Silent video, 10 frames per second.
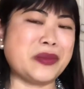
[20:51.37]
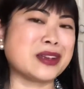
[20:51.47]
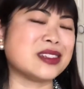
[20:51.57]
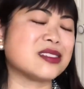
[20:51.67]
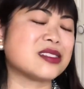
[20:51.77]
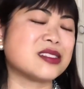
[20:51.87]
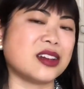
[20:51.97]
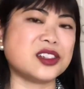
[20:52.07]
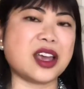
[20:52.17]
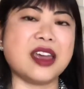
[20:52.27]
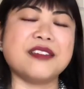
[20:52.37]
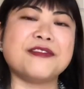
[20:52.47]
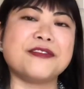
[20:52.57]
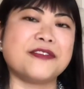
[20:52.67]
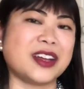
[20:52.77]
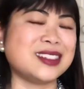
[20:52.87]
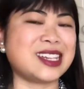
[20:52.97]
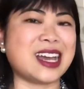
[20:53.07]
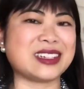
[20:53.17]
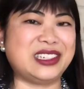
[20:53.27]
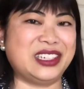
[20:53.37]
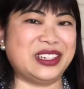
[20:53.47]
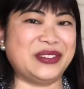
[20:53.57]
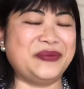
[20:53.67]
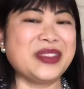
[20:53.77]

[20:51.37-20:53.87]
because it's such a fun tag to do.